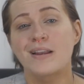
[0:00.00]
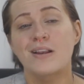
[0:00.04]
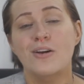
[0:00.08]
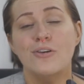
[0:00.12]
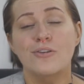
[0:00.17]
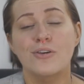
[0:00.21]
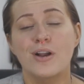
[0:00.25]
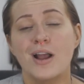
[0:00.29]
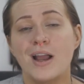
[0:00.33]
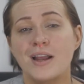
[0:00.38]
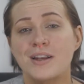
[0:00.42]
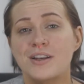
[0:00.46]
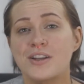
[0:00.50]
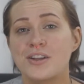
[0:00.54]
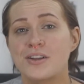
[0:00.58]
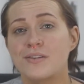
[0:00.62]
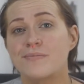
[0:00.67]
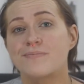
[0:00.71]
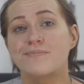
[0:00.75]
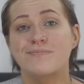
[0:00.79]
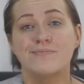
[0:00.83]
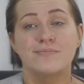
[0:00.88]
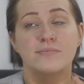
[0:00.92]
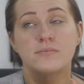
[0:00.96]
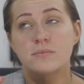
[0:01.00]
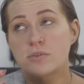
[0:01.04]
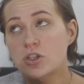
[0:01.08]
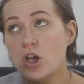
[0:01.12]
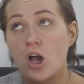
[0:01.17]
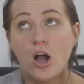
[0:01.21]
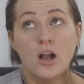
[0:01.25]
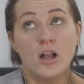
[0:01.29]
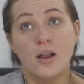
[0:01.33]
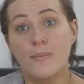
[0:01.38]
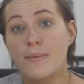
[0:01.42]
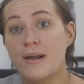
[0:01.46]
and I'll kind of
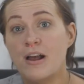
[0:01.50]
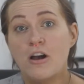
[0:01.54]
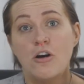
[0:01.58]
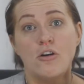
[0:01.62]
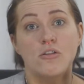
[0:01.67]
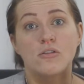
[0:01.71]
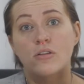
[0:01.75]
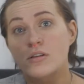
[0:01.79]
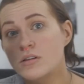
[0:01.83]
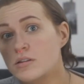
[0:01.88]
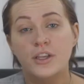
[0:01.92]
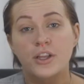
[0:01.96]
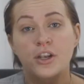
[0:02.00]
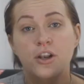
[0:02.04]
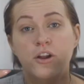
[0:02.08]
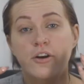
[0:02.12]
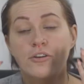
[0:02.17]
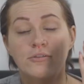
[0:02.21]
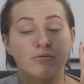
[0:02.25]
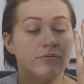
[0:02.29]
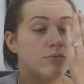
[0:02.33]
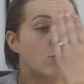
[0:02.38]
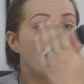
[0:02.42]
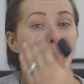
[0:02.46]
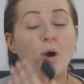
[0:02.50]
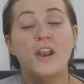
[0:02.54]
talk about, you know,